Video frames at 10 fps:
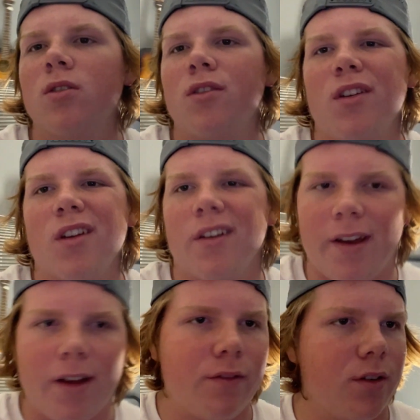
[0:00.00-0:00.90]
Shooting on an
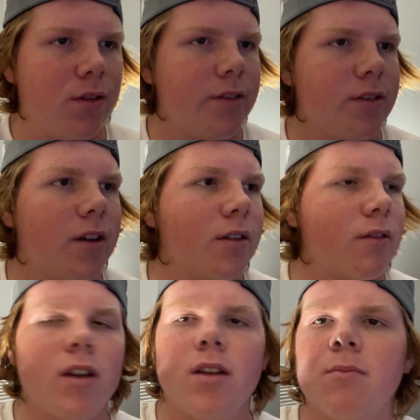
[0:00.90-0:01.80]
iPhone is not
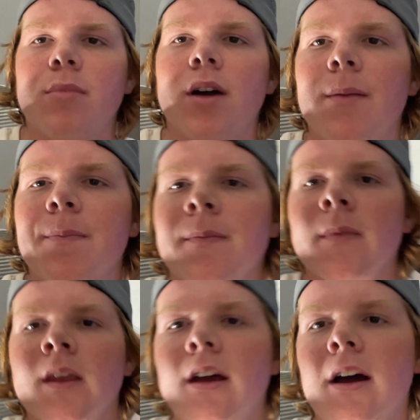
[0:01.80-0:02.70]
great, but
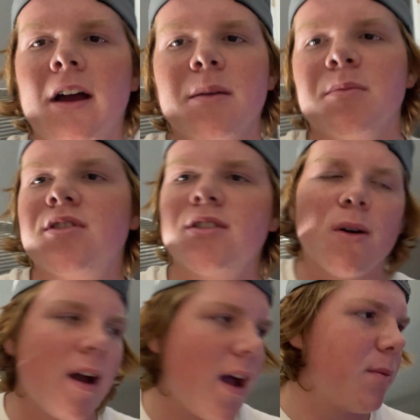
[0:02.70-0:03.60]
I am so
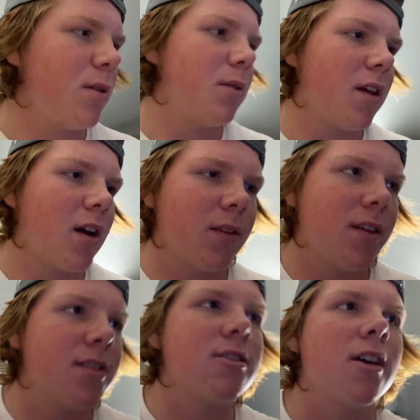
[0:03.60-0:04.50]
happy with how
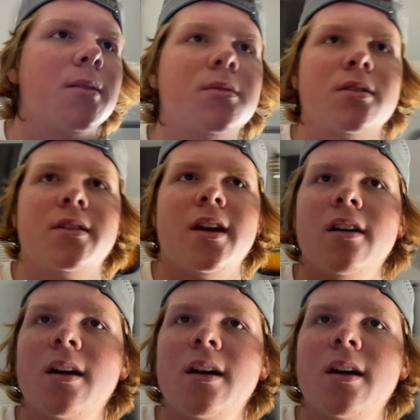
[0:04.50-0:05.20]
this setup turned out.